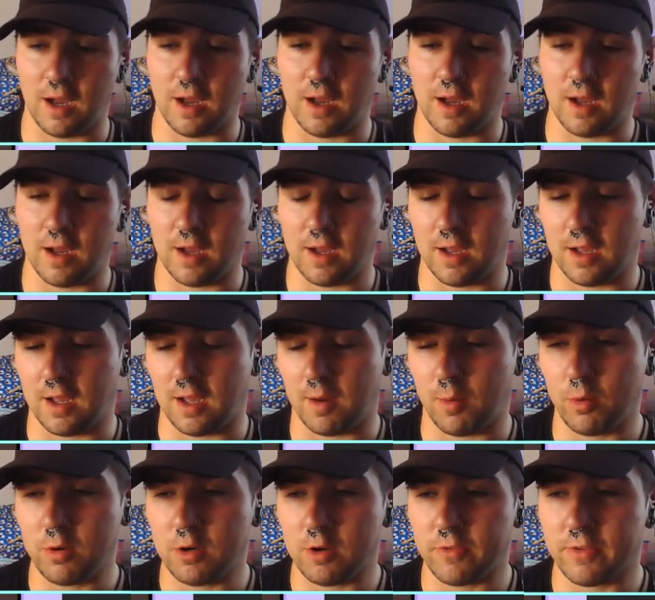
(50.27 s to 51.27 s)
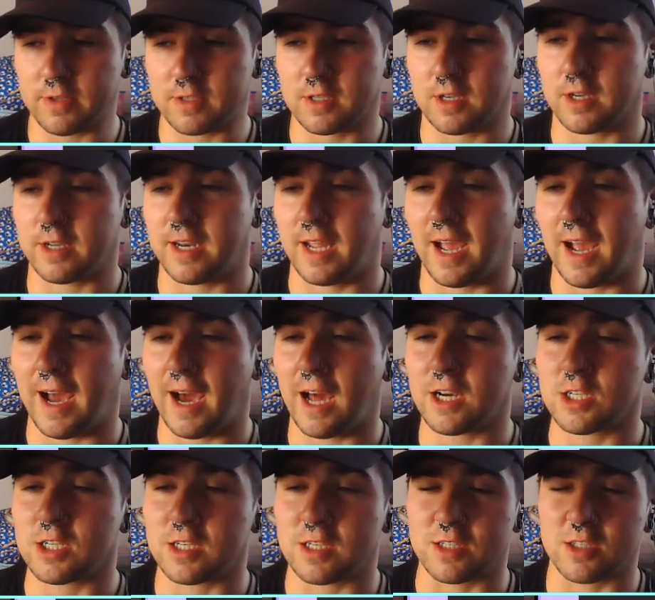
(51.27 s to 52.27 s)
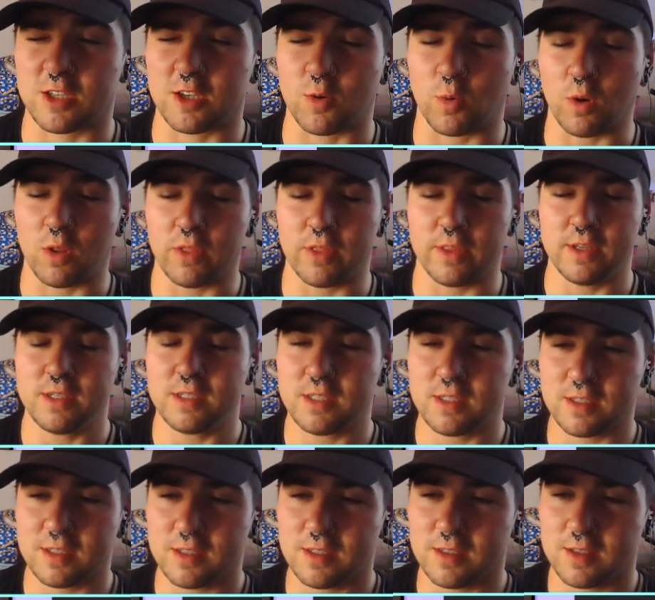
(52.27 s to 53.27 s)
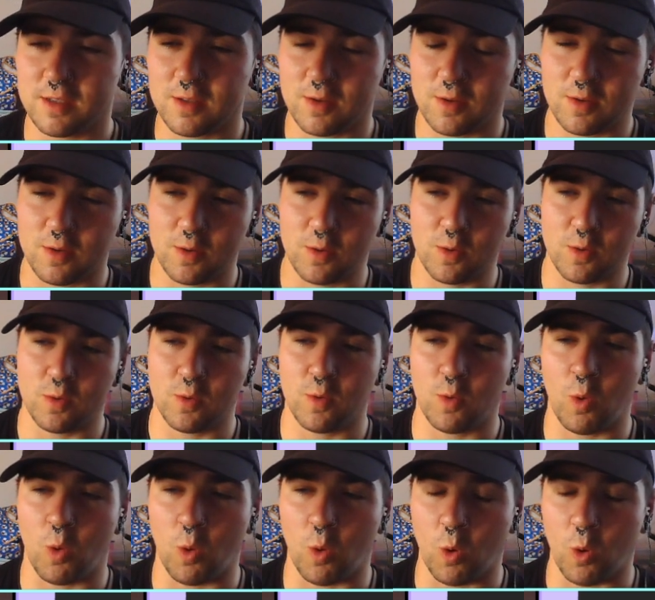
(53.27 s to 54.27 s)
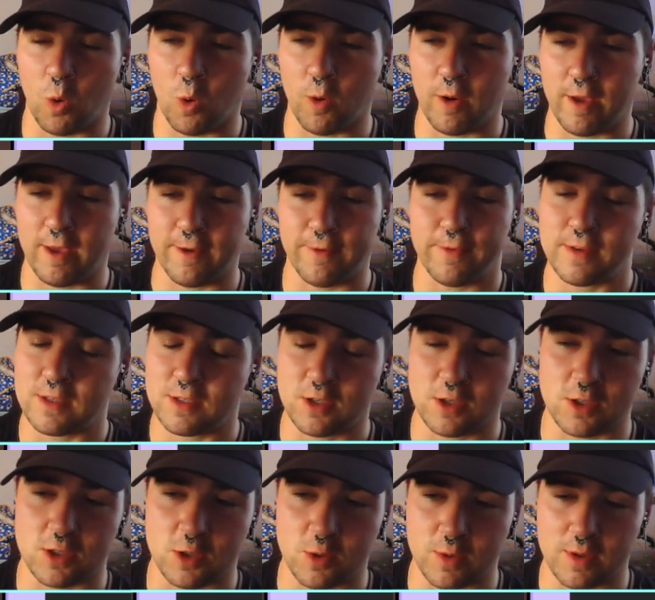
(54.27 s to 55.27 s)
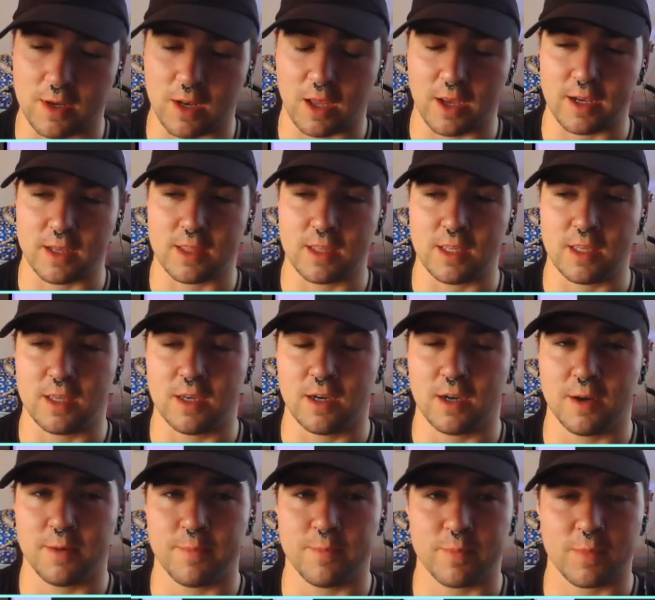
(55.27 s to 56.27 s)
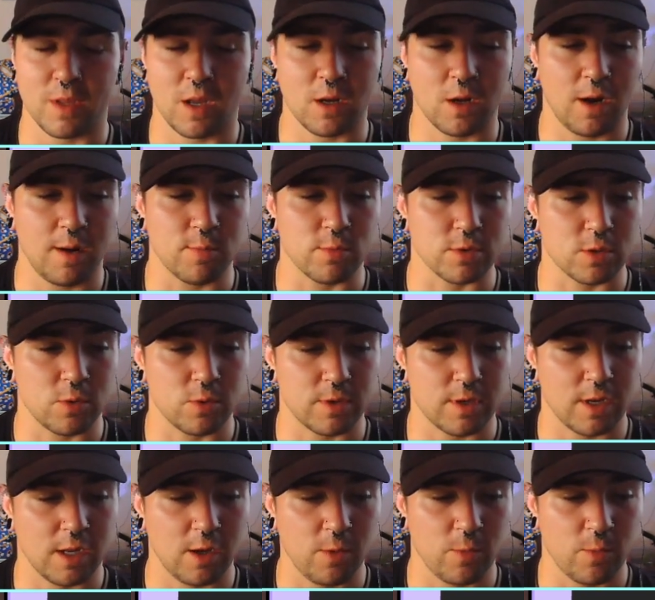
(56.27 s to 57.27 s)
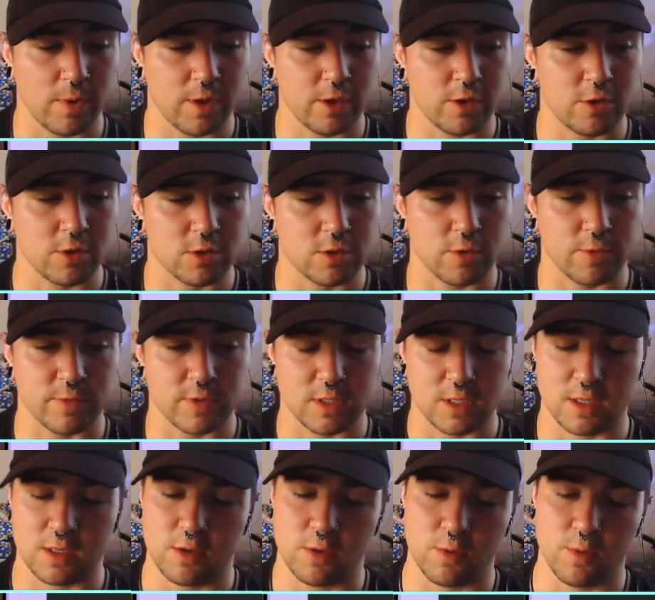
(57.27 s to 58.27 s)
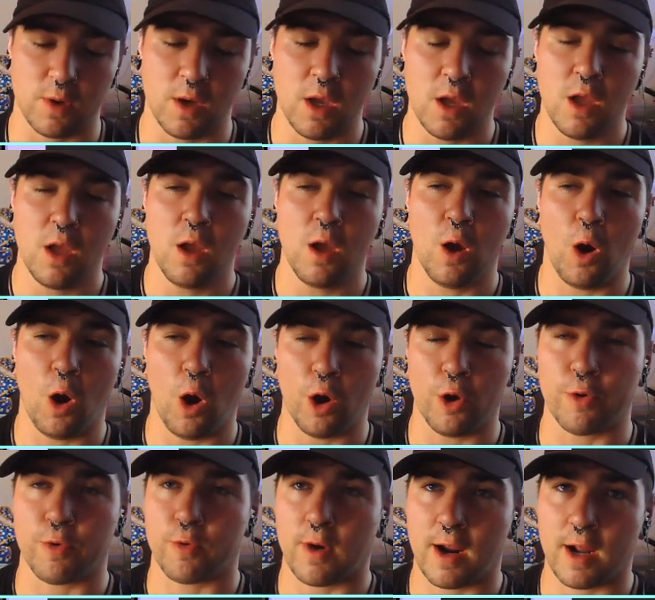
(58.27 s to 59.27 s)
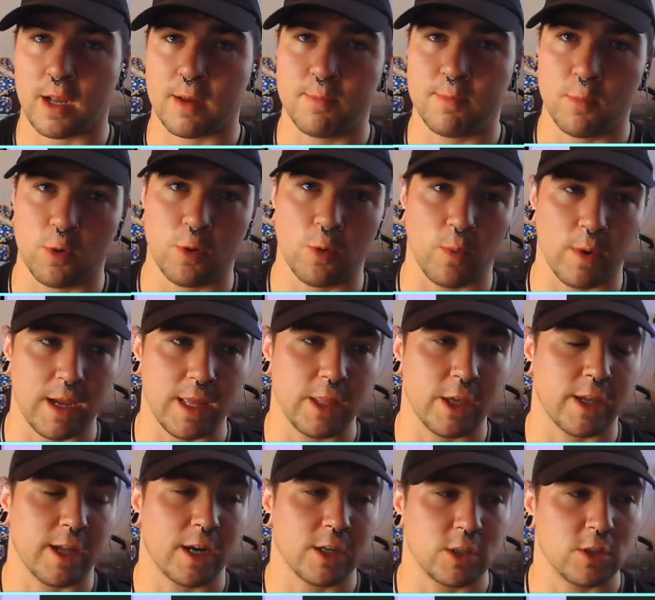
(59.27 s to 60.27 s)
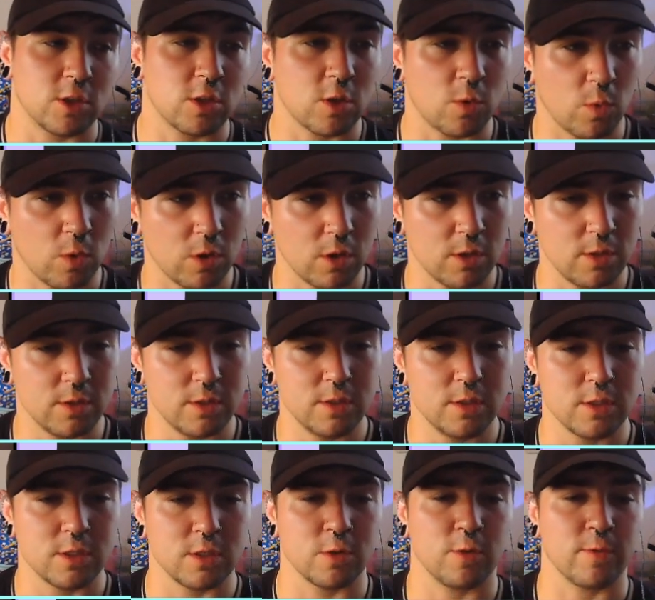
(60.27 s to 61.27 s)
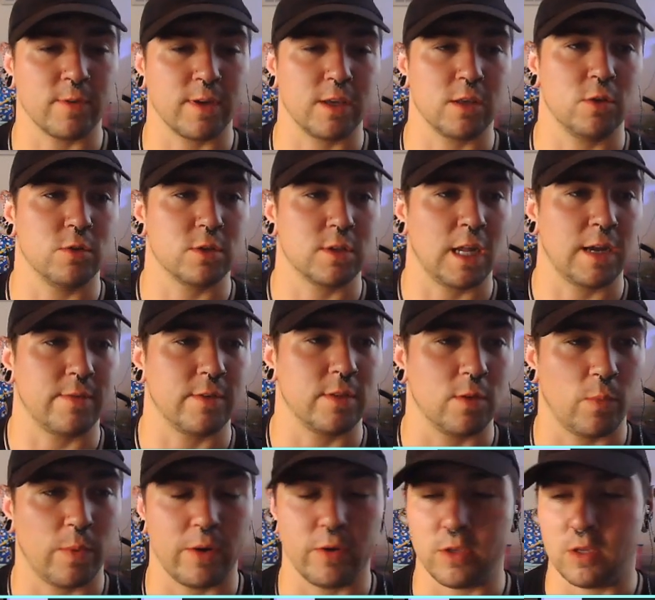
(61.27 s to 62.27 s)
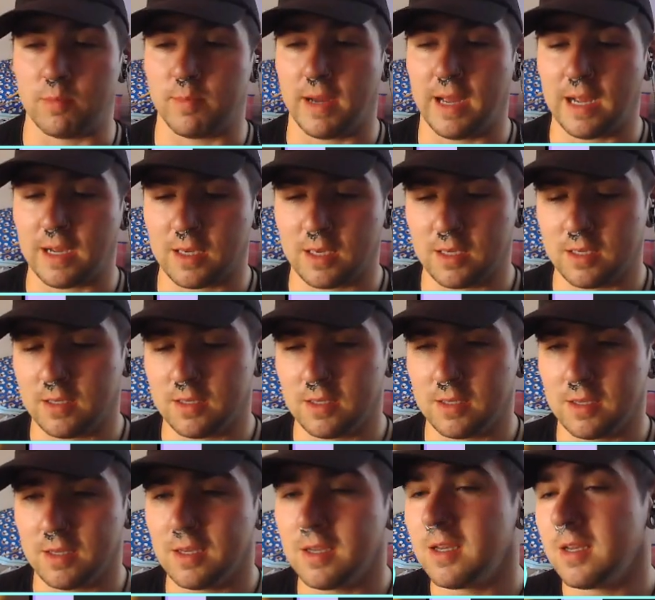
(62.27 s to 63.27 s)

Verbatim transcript: Uh, I wonder if this guy could actually squat this or if he's just doing like the, um, I can't remember what it's called now, where you just obviously you unrack more weight you can actually squat to sort of get used to having the weight on your back.